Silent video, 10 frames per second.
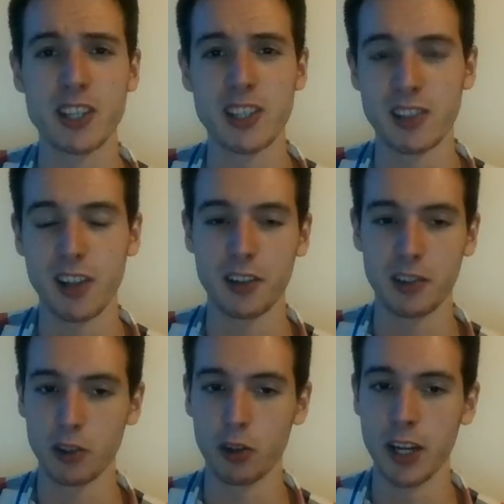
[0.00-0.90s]
is not a
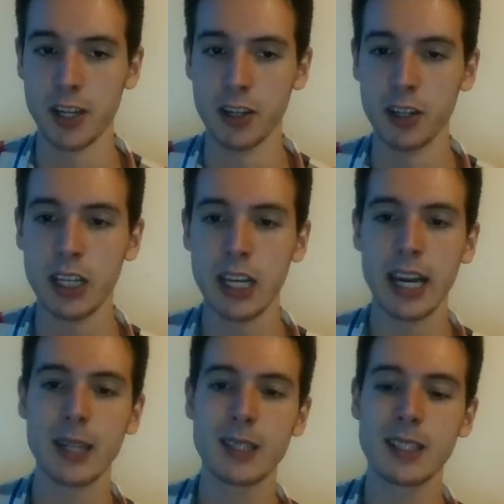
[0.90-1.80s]
good idea.
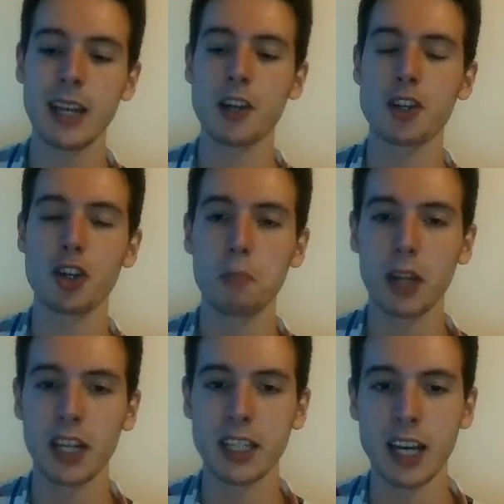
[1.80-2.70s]
Instead, I should
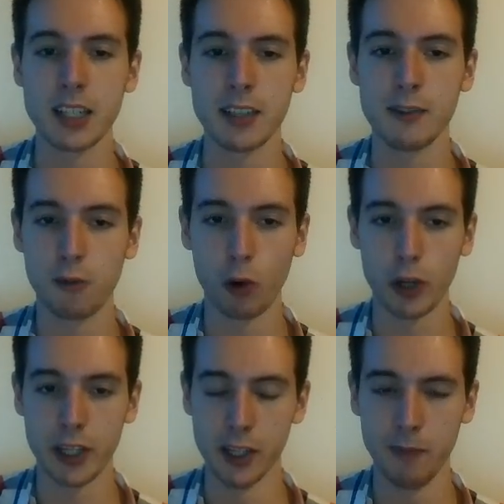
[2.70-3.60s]
play knight e4
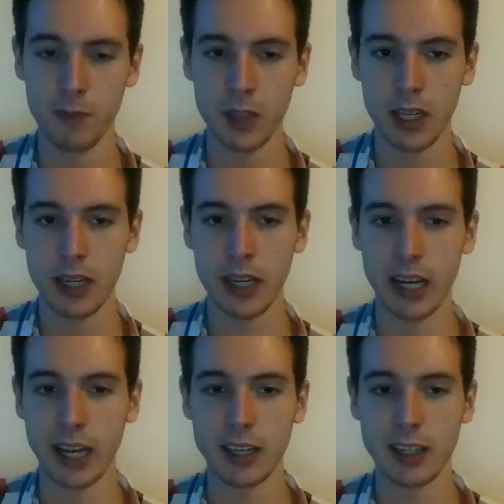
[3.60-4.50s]
here.
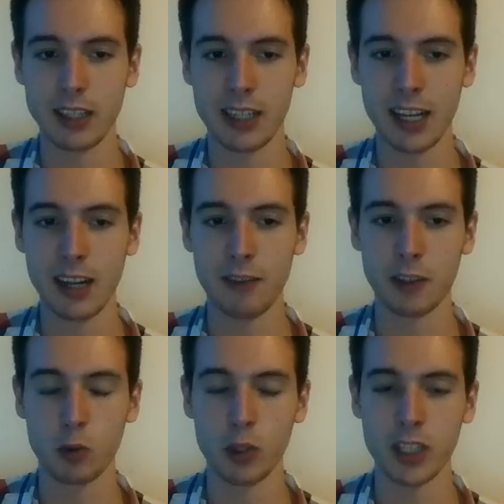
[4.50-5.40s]
And then after
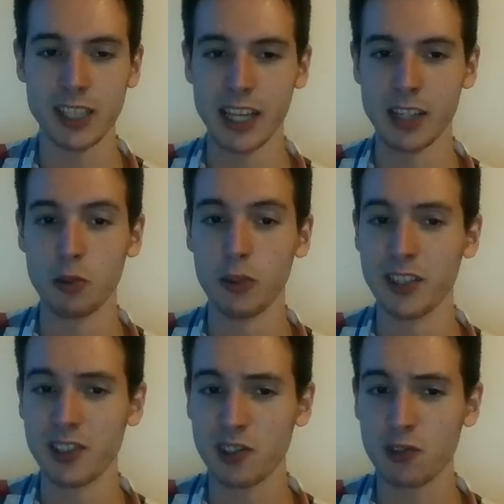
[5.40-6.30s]
queen takes a2,
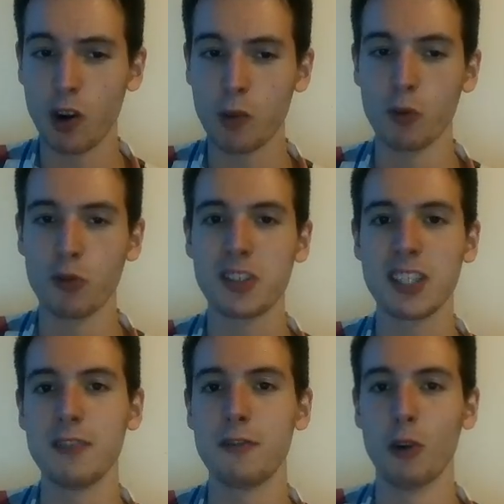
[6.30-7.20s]
there's a strong move
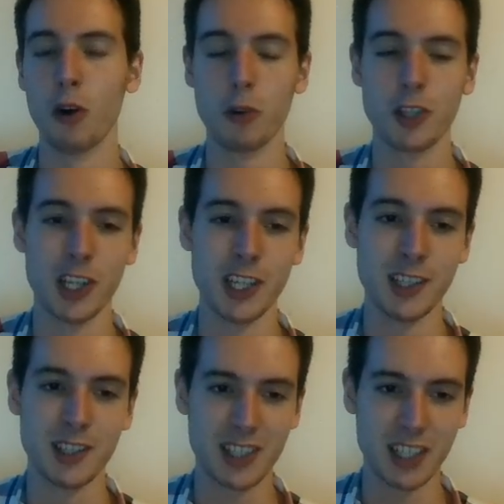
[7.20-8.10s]
c4, which I
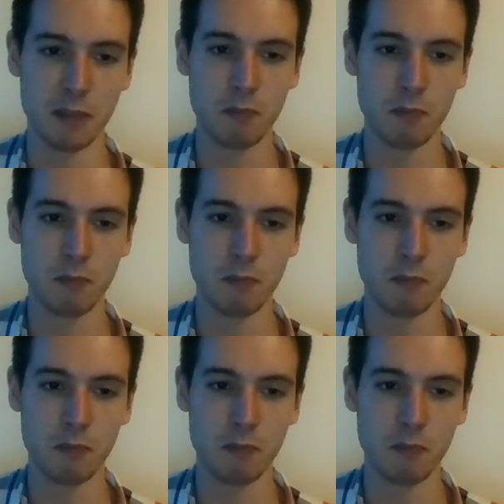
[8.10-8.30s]
didn't see.